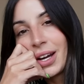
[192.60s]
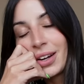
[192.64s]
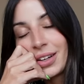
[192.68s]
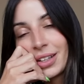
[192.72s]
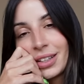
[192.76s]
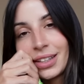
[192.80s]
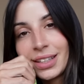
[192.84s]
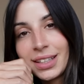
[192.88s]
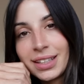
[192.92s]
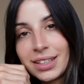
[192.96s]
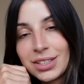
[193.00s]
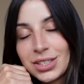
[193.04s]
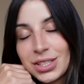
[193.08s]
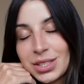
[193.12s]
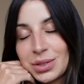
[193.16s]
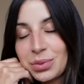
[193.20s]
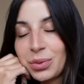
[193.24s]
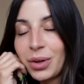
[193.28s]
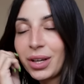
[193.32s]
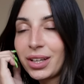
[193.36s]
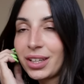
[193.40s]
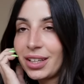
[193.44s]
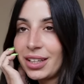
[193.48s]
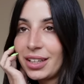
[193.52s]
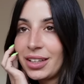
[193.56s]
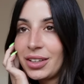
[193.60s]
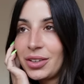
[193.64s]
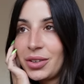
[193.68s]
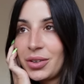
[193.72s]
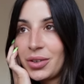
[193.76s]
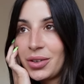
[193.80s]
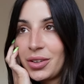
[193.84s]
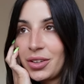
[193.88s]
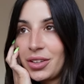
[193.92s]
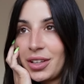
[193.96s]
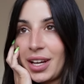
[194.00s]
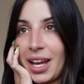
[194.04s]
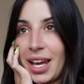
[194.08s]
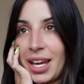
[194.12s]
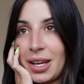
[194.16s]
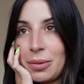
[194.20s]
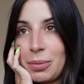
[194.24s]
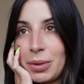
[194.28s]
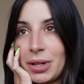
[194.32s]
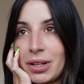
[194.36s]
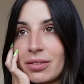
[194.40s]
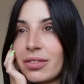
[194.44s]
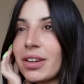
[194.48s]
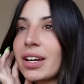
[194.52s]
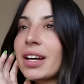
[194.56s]
currently just working on a
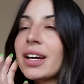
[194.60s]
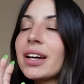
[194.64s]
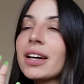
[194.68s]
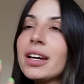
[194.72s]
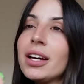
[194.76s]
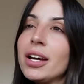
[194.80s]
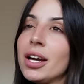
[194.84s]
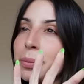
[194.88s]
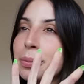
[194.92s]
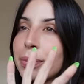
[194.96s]
bit of a